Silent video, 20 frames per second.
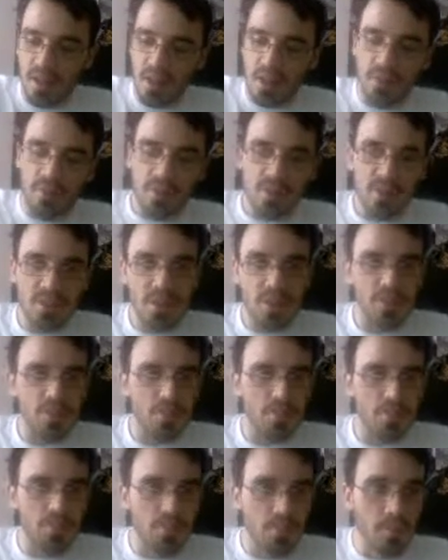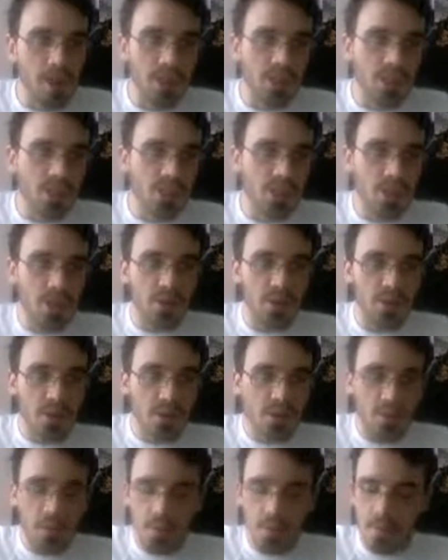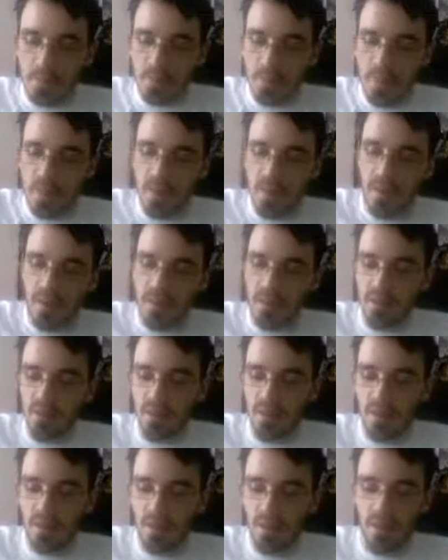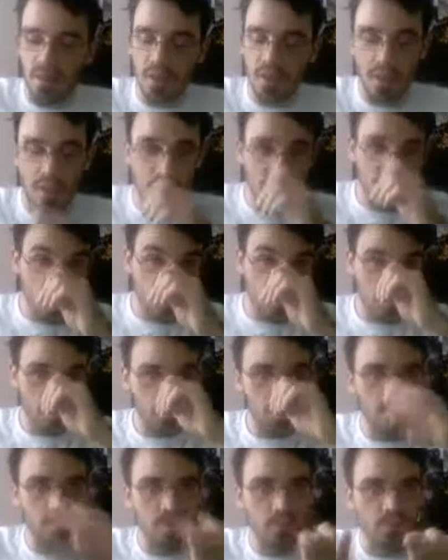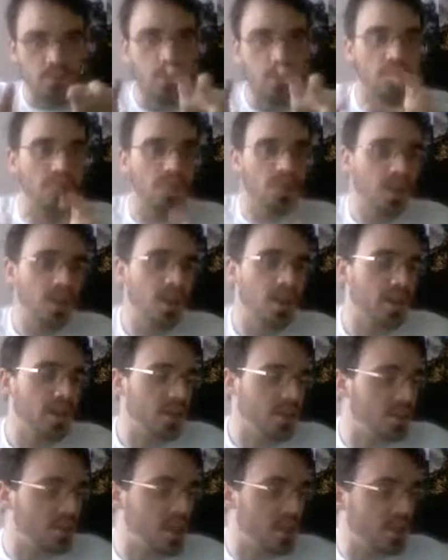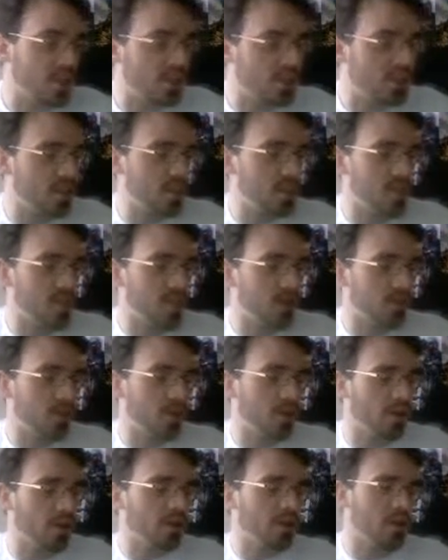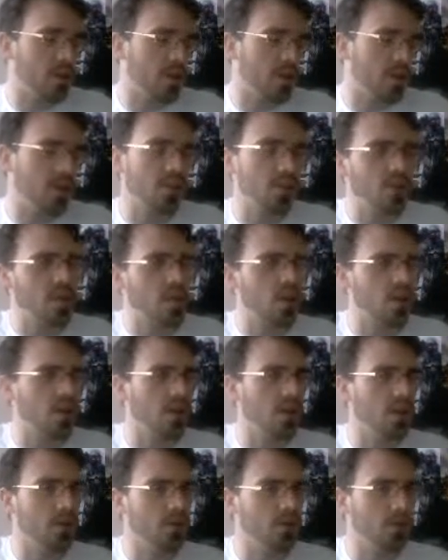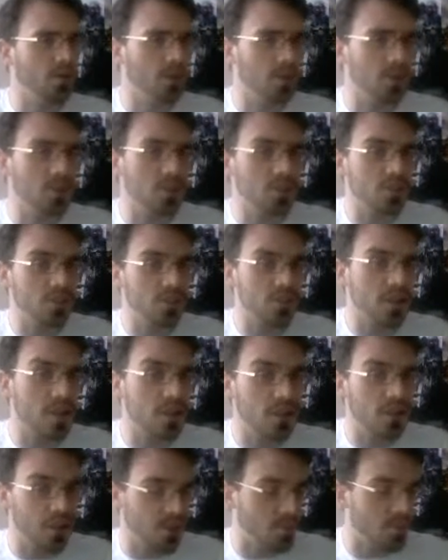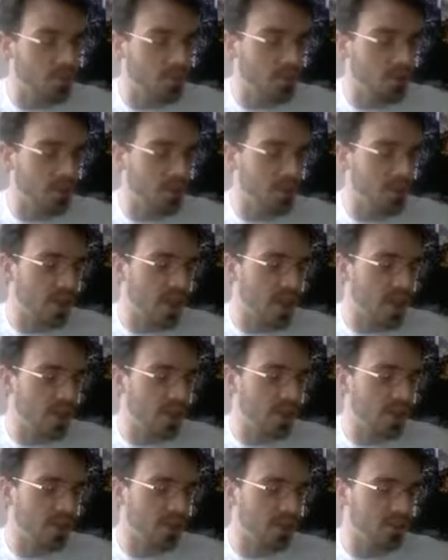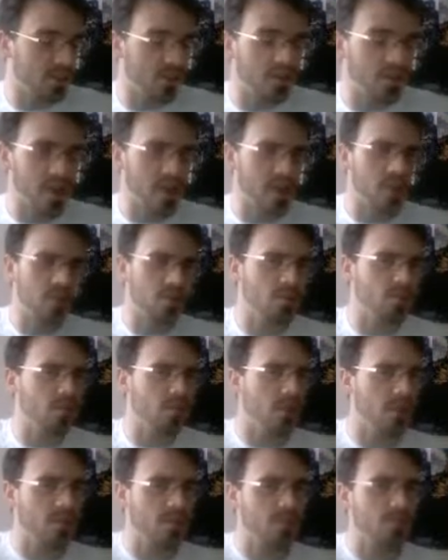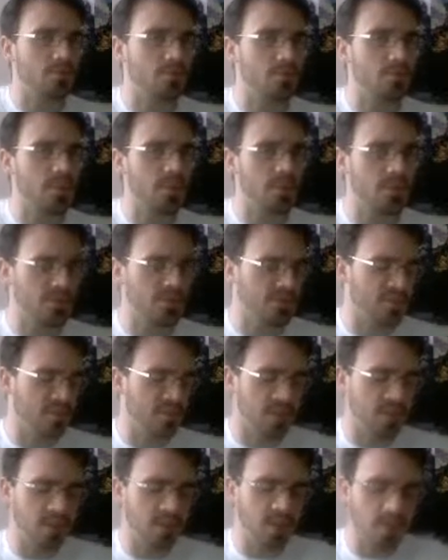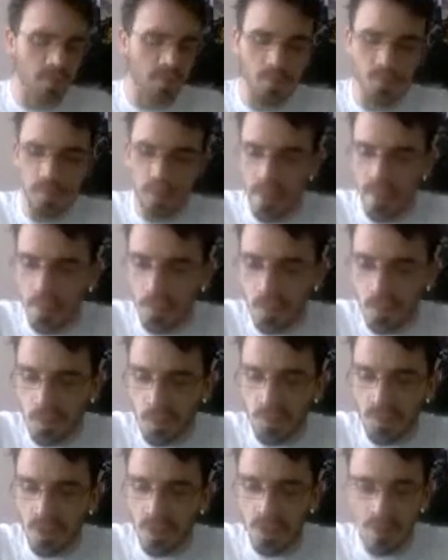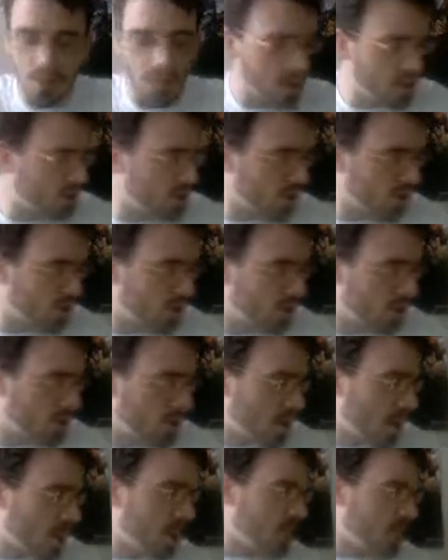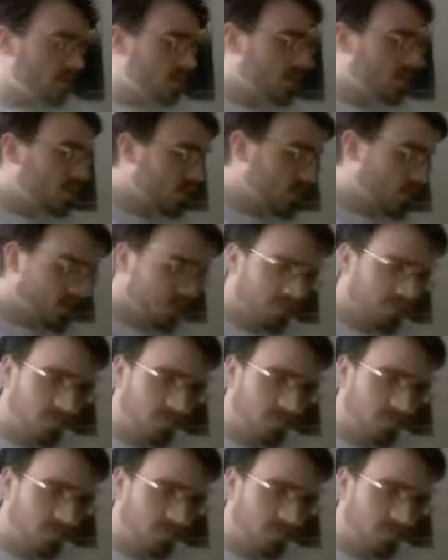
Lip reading: I don't want to say much slower, but enough of a change to the deck where it's like, we only took out a couple cards and added like some mana. Why is it running differently? But 3 Evolving Wilds,